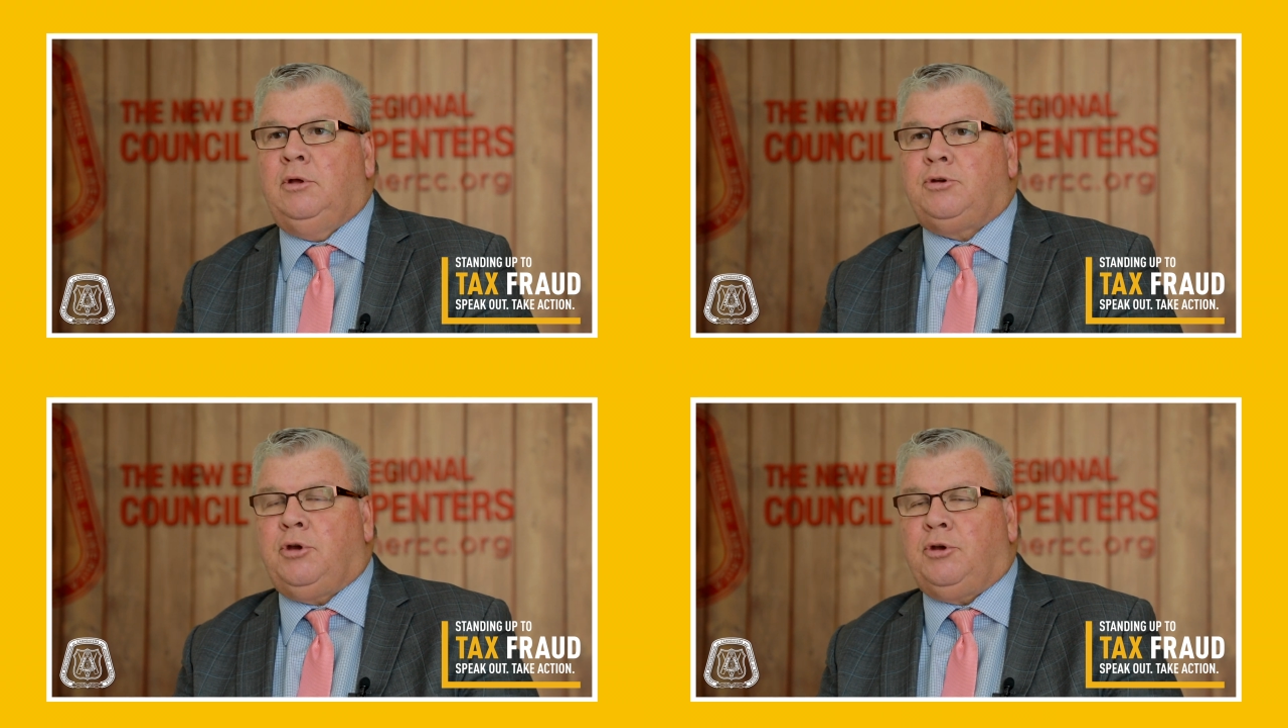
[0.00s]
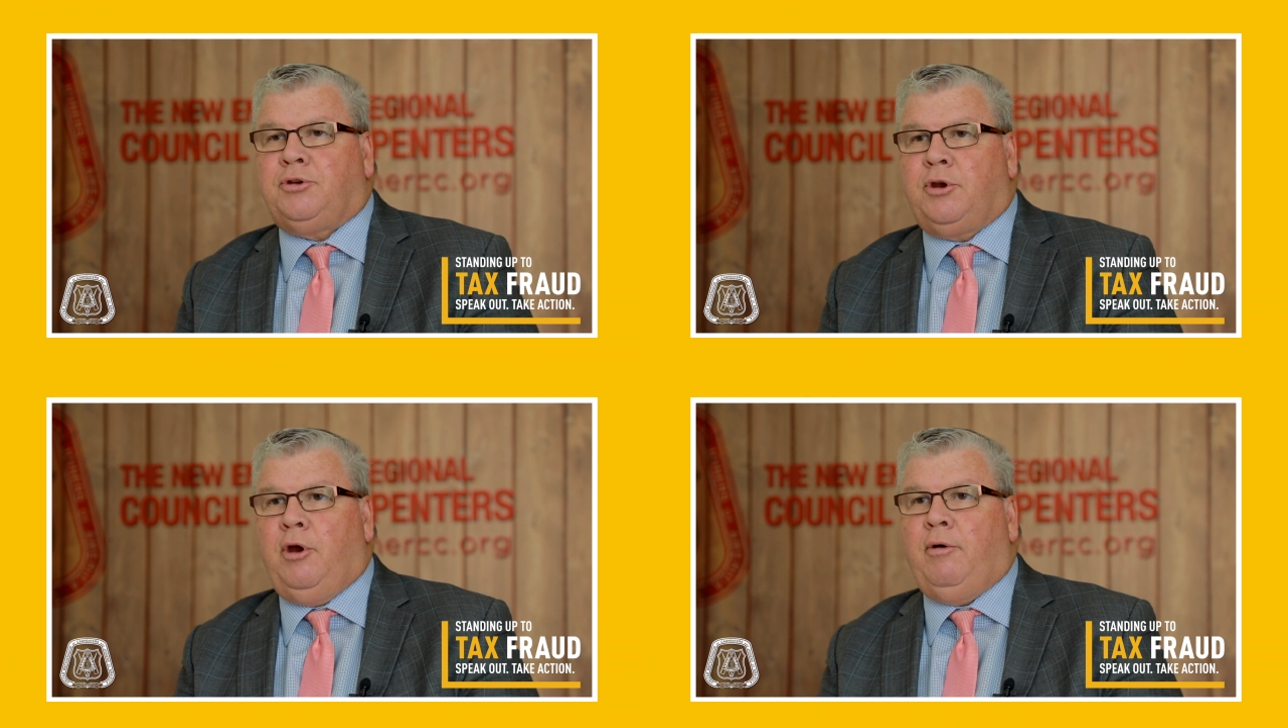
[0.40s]
Social
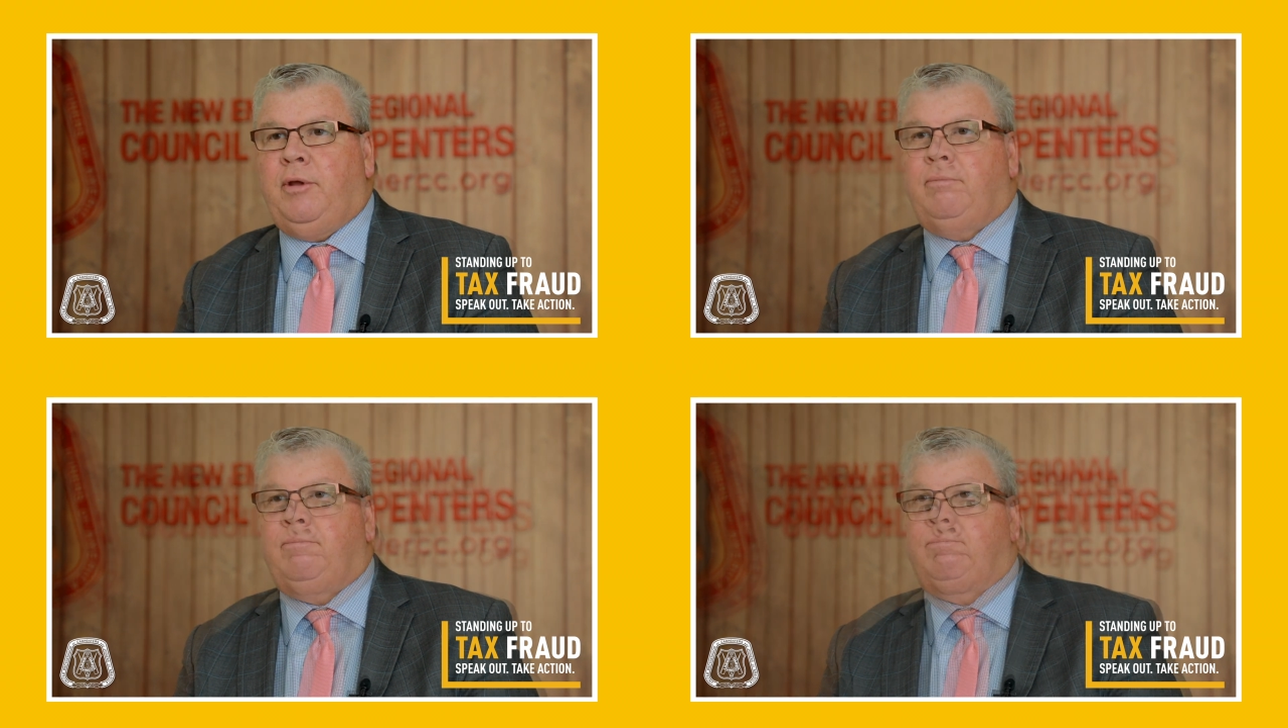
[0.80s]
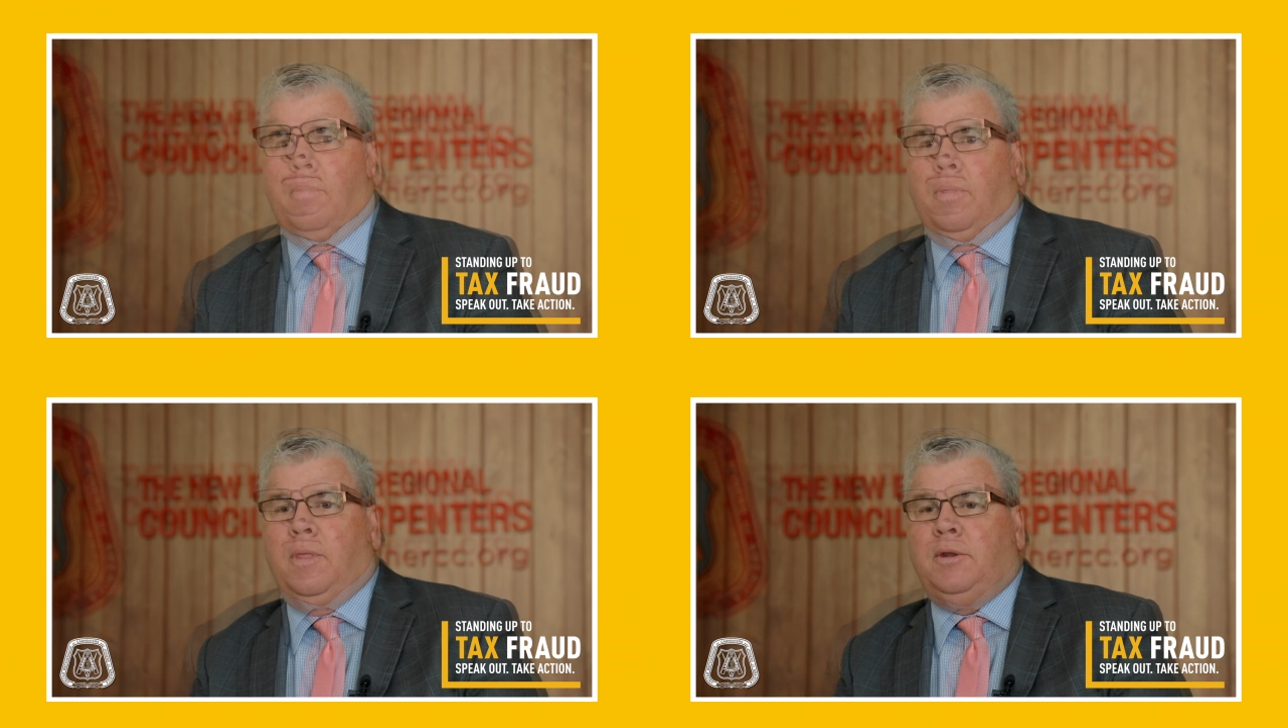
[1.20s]
Security.
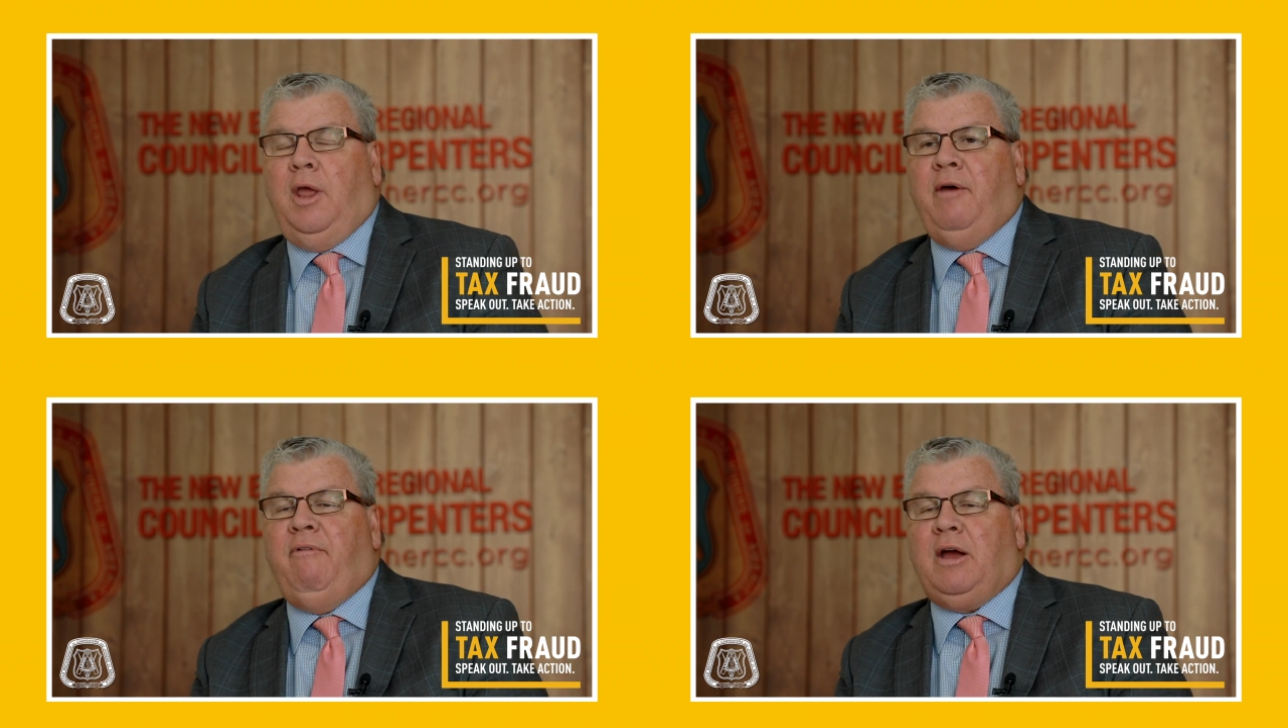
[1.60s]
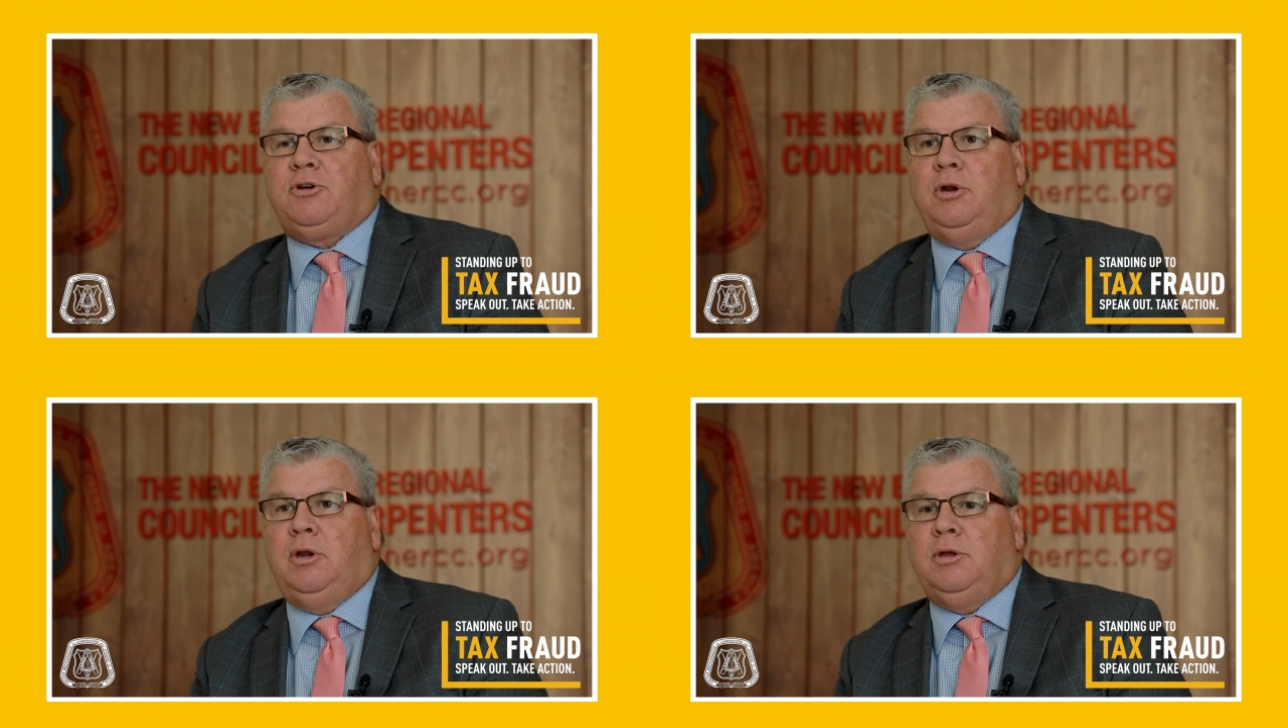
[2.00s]
The day of action